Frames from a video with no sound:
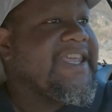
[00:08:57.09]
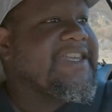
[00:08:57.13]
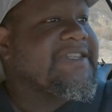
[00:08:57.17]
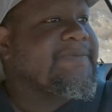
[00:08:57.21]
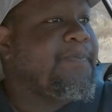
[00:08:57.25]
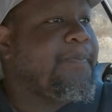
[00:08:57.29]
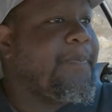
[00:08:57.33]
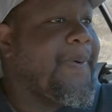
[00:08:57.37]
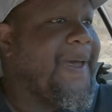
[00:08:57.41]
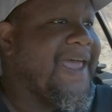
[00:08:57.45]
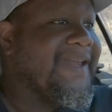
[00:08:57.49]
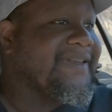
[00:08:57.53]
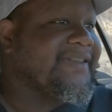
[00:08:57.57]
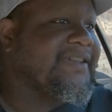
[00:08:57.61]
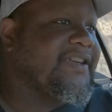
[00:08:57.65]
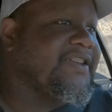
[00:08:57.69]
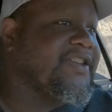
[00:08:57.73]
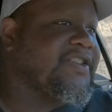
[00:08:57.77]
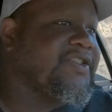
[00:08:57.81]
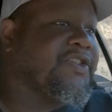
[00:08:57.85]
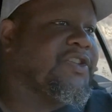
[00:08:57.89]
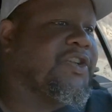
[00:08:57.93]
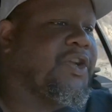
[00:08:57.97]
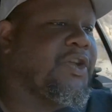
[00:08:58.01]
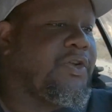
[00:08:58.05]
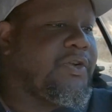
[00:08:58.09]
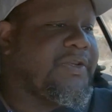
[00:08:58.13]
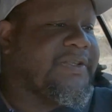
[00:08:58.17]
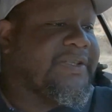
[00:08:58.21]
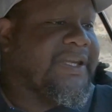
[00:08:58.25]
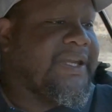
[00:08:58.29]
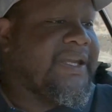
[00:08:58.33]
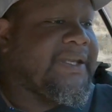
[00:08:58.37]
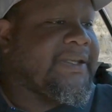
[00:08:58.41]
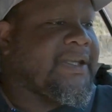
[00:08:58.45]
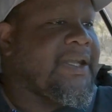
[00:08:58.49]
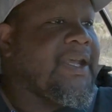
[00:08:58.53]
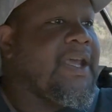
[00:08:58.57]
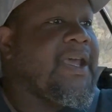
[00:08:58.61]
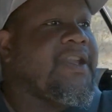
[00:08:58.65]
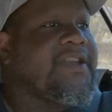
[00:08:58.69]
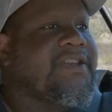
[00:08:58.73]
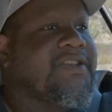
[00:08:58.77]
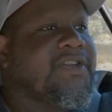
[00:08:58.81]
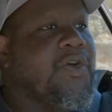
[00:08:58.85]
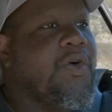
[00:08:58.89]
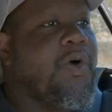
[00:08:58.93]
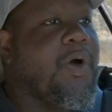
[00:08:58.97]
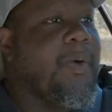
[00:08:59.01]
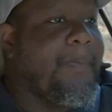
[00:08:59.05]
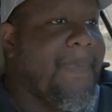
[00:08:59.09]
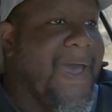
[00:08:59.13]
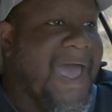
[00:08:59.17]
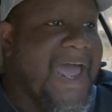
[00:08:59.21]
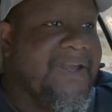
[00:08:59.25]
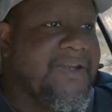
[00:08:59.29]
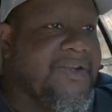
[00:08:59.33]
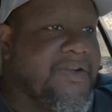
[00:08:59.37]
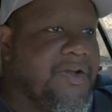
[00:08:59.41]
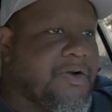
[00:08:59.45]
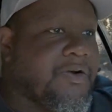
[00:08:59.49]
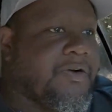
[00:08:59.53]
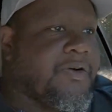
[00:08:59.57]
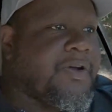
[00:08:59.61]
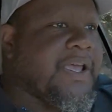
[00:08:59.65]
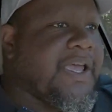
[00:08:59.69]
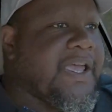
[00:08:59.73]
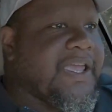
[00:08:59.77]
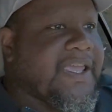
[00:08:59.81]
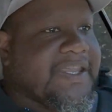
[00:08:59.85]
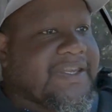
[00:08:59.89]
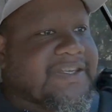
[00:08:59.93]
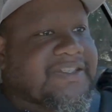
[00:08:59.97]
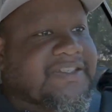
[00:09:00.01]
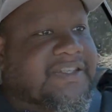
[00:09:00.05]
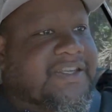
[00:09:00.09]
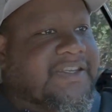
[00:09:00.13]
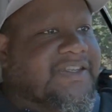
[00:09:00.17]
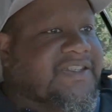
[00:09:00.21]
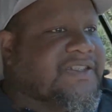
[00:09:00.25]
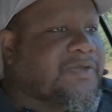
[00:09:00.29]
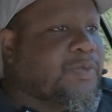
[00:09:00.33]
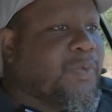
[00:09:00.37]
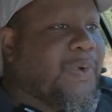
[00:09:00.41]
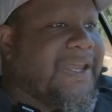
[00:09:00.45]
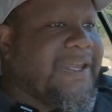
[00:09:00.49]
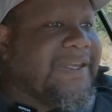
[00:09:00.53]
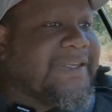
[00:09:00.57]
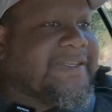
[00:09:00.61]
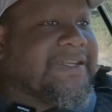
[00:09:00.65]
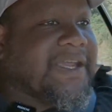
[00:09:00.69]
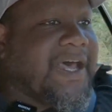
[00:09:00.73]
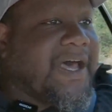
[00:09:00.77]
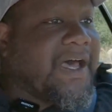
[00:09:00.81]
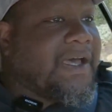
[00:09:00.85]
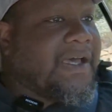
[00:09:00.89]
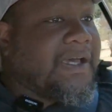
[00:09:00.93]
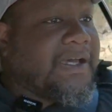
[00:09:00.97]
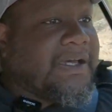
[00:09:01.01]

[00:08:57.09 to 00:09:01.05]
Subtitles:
is better suited to a manual. It's just sweeter.